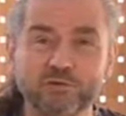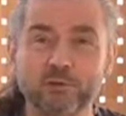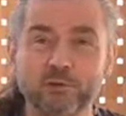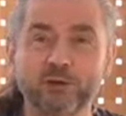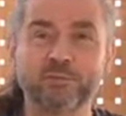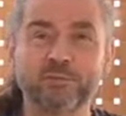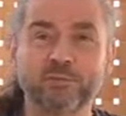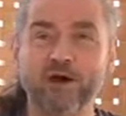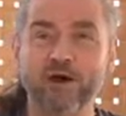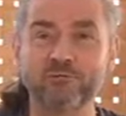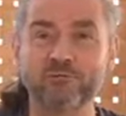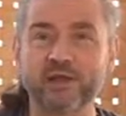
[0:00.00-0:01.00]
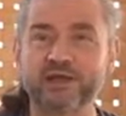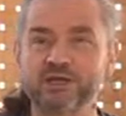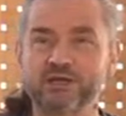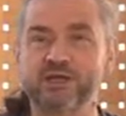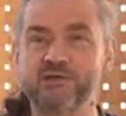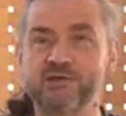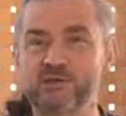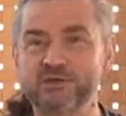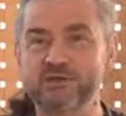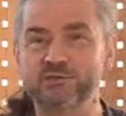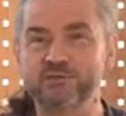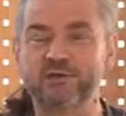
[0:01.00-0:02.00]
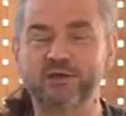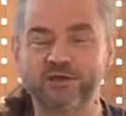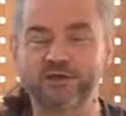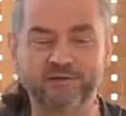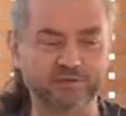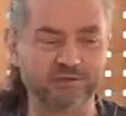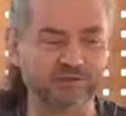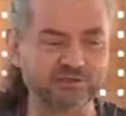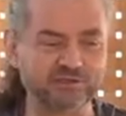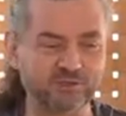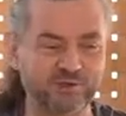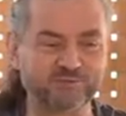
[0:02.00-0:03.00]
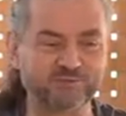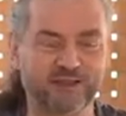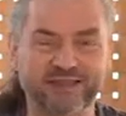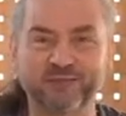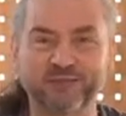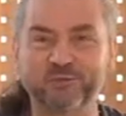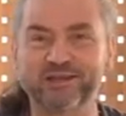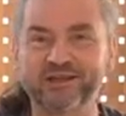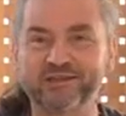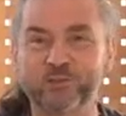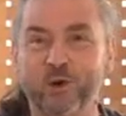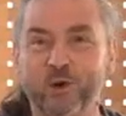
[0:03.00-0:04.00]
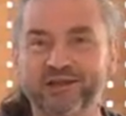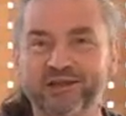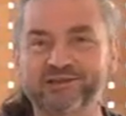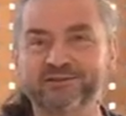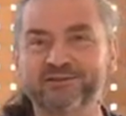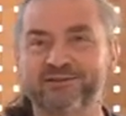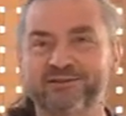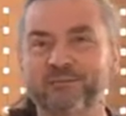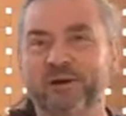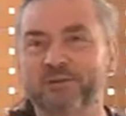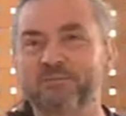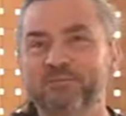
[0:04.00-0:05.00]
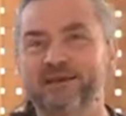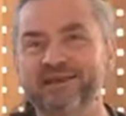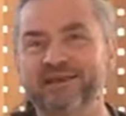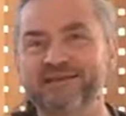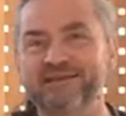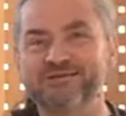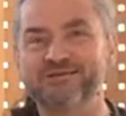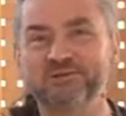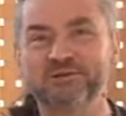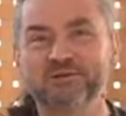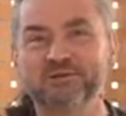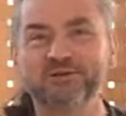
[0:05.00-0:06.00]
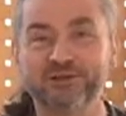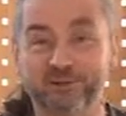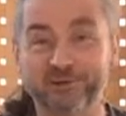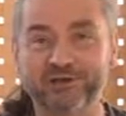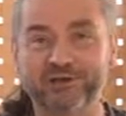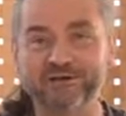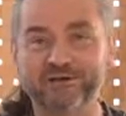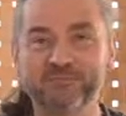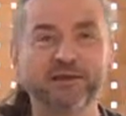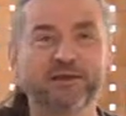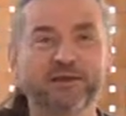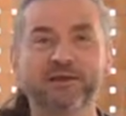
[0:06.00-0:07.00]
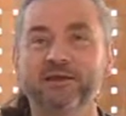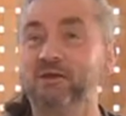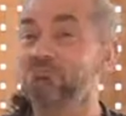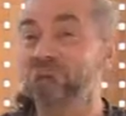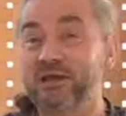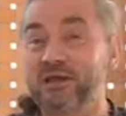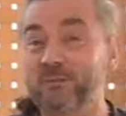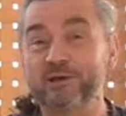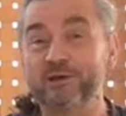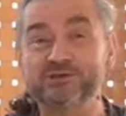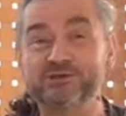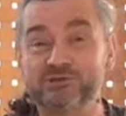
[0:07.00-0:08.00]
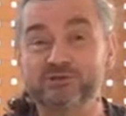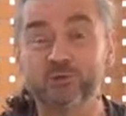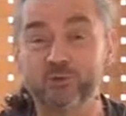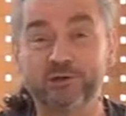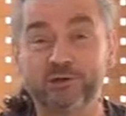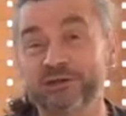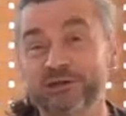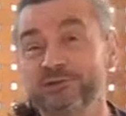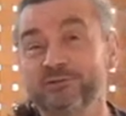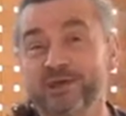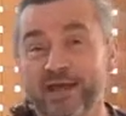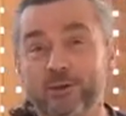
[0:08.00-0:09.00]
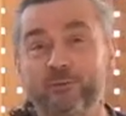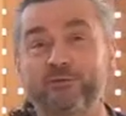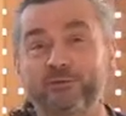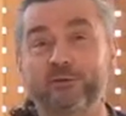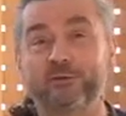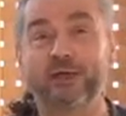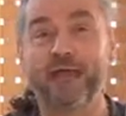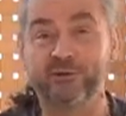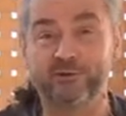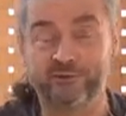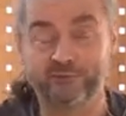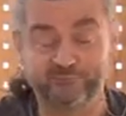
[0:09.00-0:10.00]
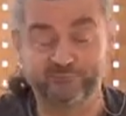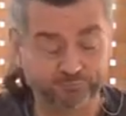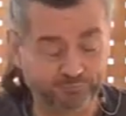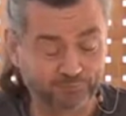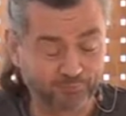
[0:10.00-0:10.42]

sort of putting half of my energy into explaining why I think that my thing is yoga, maybe I just call it the Acquaviva